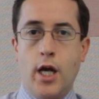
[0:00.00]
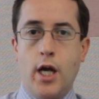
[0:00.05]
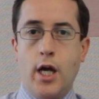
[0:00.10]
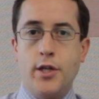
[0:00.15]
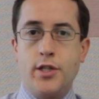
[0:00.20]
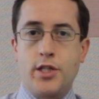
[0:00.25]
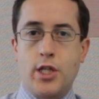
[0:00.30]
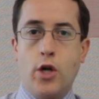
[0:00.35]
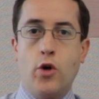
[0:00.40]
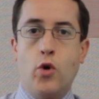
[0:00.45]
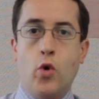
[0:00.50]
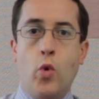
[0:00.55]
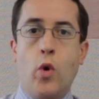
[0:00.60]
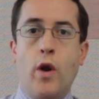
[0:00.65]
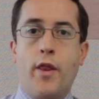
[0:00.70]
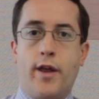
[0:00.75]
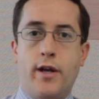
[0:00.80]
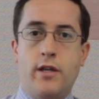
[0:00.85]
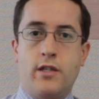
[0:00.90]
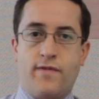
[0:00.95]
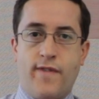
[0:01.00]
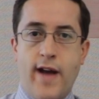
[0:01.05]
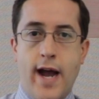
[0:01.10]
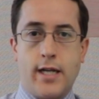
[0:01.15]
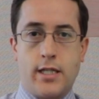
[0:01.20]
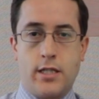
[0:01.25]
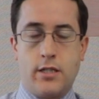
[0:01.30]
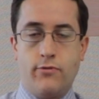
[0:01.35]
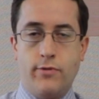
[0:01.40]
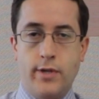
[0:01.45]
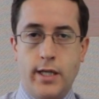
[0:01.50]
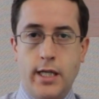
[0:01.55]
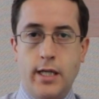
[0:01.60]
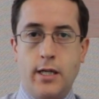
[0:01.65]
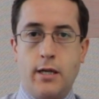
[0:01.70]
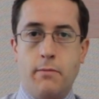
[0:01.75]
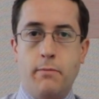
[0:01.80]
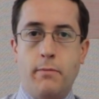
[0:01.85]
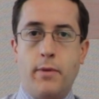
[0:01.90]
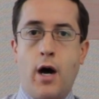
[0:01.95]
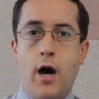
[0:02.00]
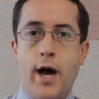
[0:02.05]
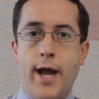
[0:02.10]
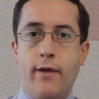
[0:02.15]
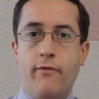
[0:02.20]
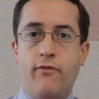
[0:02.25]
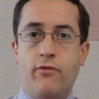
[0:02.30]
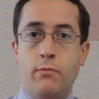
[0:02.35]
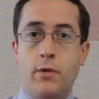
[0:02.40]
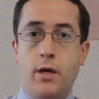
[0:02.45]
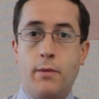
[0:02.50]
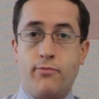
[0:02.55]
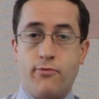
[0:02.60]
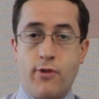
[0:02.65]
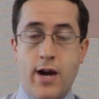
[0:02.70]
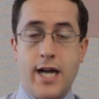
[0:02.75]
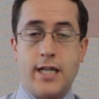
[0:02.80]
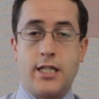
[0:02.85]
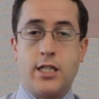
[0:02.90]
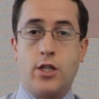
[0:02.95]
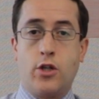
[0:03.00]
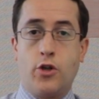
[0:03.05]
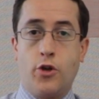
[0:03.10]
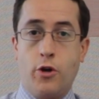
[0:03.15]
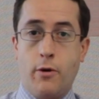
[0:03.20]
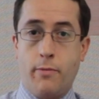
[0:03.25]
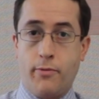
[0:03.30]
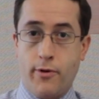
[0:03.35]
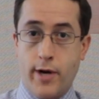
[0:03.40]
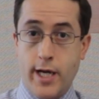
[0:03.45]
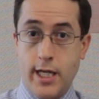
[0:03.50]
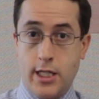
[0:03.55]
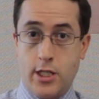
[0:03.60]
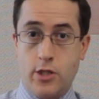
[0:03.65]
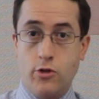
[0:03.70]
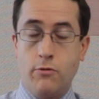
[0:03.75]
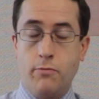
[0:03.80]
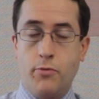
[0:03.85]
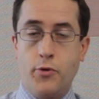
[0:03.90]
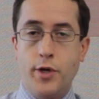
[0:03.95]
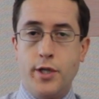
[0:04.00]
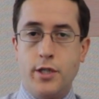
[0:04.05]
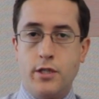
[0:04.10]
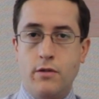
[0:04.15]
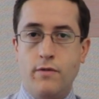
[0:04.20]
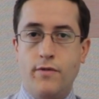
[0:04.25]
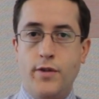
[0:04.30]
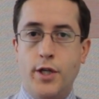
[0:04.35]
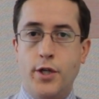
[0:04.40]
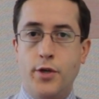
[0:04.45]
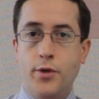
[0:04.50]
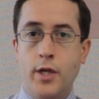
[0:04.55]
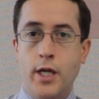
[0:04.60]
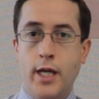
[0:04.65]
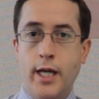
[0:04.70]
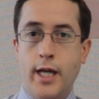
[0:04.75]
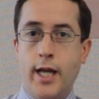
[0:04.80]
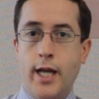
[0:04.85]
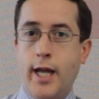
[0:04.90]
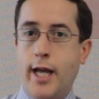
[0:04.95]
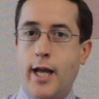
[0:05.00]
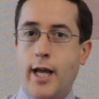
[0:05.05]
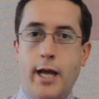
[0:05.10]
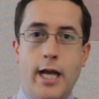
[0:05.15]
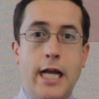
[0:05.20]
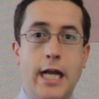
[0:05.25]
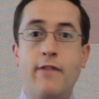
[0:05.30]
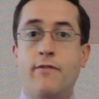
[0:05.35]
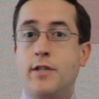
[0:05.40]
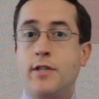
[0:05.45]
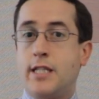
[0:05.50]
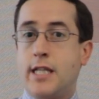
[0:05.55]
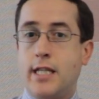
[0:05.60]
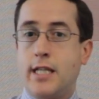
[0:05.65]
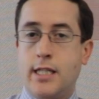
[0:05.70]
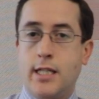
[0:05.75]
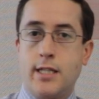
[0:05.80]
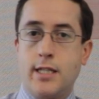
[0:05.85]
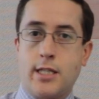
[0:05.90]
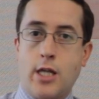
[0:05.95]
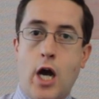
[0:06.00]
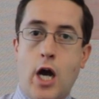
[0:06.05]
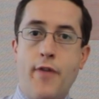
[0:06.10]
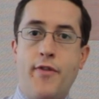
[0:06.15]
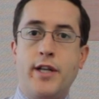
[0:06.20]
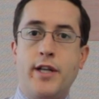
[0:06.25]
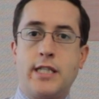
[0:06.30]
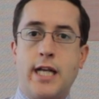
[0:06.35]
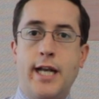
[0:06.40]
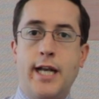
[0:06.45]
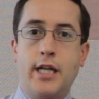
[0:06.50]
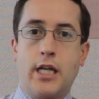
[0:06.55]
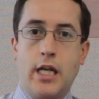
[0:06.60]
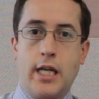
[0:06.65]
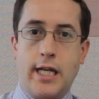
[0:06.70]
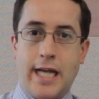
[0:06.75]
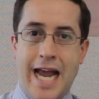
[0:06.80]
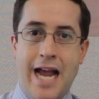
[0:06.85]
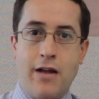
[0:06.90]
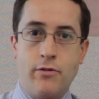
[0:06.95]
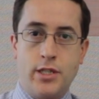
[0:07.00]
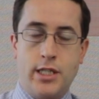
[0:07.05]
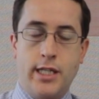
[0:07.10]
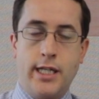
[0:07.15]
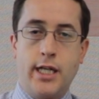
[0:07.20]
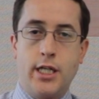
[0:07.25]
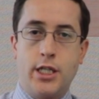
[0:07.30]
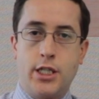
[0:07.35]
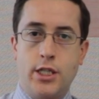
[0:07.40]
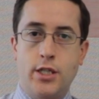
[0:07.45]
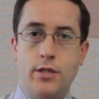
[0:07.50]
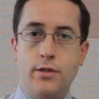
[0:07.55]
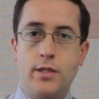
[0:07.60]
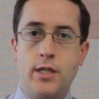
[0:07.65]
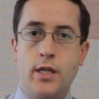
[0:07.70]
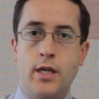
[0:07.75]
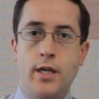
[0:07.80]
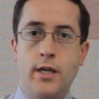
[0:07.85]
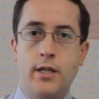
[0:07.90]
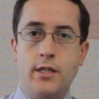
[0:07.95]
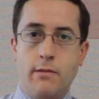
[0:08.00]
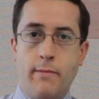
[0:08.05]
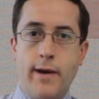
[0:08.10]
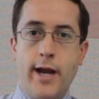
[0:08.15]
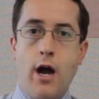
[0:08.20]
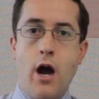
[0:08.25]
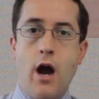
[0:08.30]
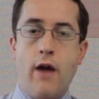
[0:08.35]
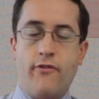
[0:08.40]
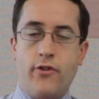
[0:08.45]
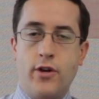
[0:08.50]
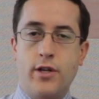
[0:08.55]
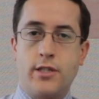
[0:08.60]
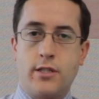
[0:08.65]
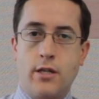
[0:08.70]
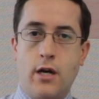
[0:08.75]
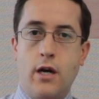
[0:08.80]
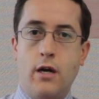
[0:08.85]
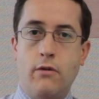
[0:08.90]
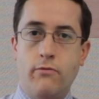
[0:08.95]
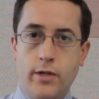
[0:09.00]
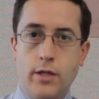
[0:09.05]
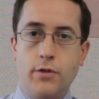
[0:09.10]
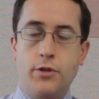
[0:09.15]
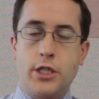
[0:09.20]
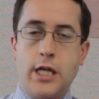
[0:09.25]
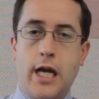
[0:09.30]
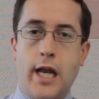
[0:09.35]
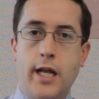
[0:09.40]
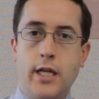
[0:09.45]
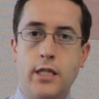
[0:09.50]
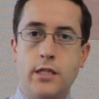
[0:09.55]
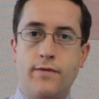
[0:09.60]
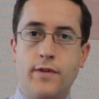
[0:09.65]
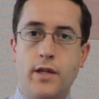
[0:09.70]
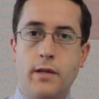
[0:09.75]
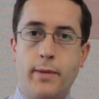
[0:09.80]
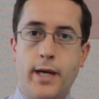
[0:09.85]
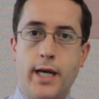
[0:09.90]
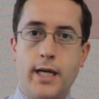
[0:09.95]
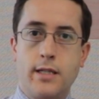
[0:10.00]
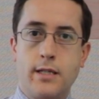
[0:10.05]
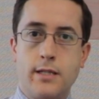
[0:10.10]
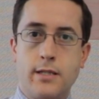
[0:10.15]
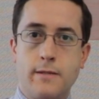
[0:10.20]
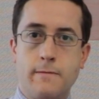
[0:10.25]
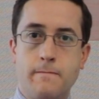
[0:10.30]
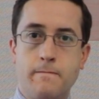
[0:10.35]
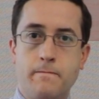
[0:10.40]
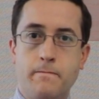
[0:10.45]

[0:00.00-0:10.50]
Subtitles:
And so all of those factors really combine from a practical and operational point of view, even setting aside the technical accounting issues, to make IFRS 9 a real challenge for the banks.